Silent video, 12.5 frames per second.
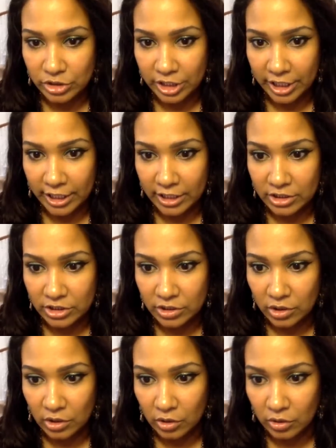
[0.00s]

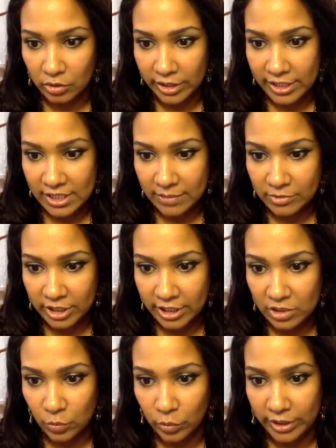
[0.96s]
change or accept
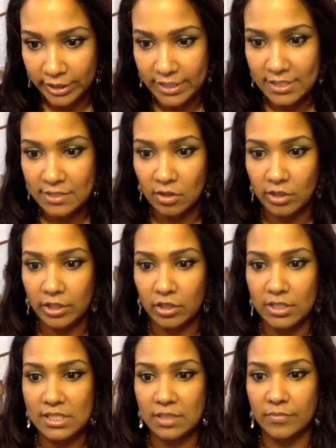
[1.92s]
change and want to get started
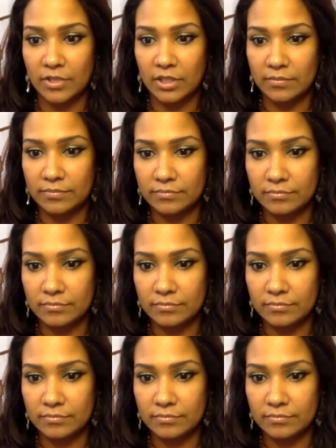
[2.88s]
on something.